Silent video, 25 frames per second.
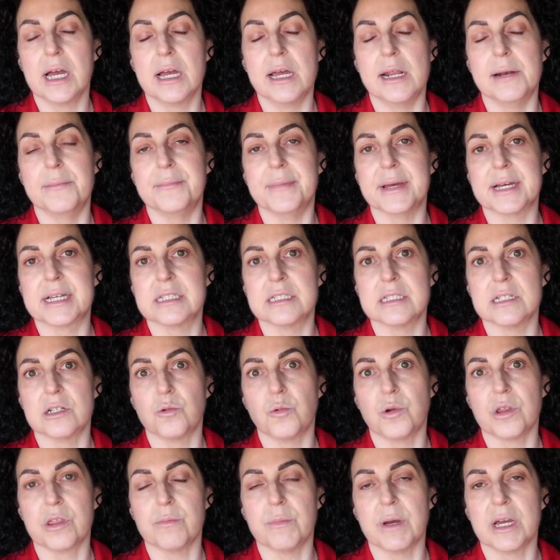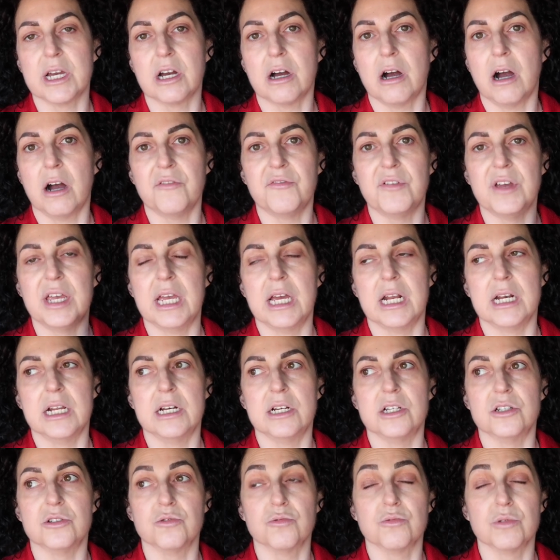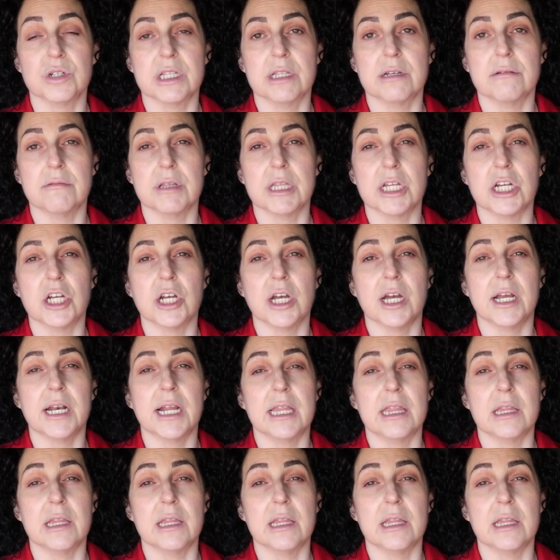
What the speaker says: and mix it with my coffee, and it is really, really good.